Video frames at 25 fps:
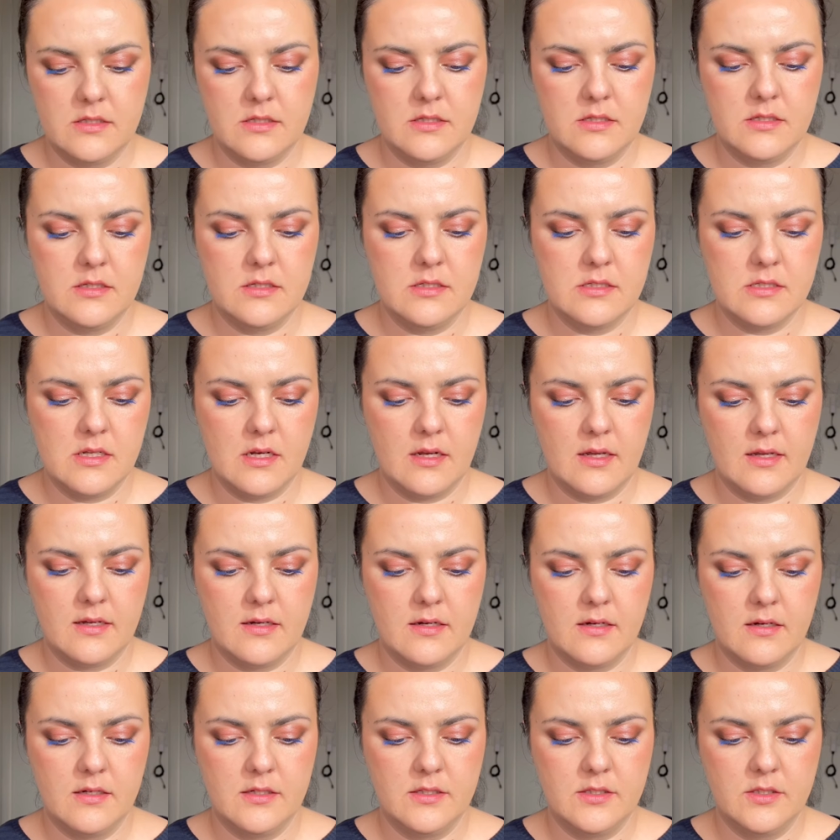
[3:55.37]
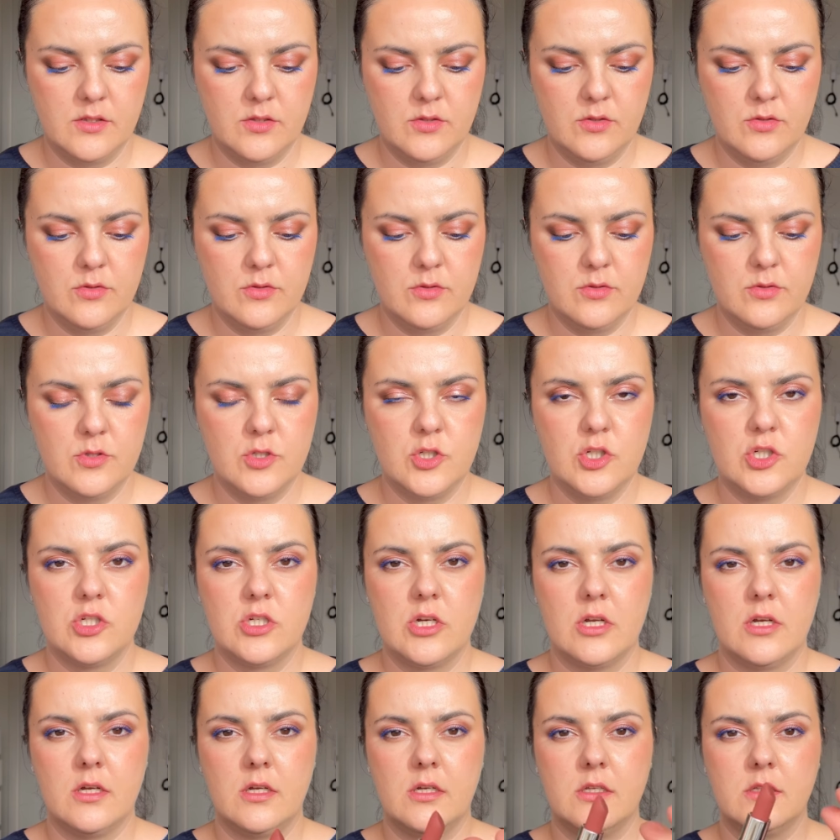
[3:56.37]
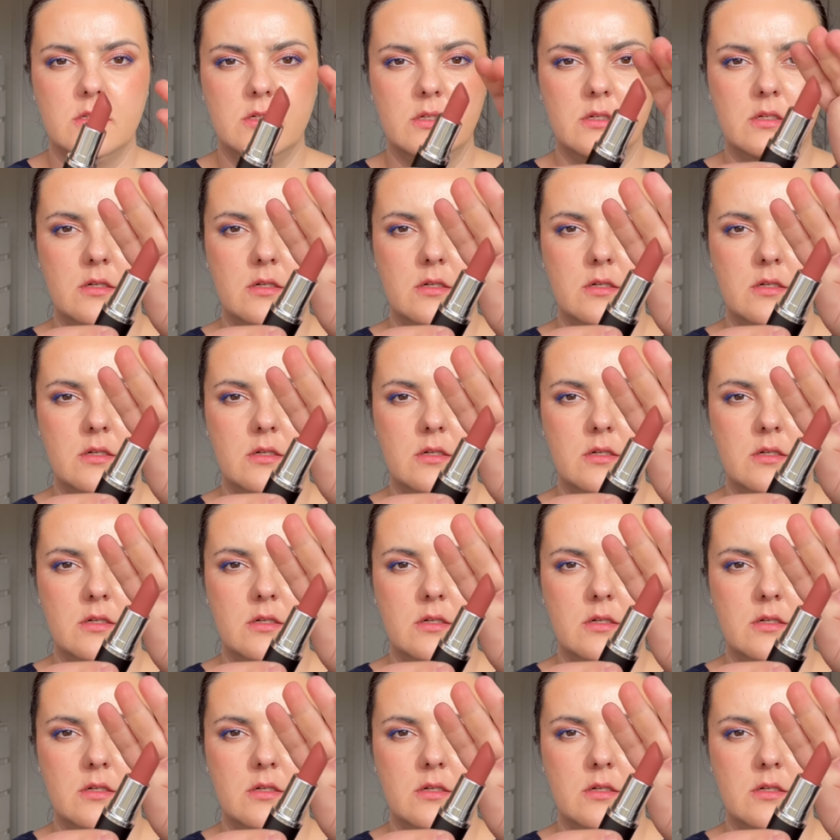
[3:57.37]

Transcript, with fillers: is like a new shade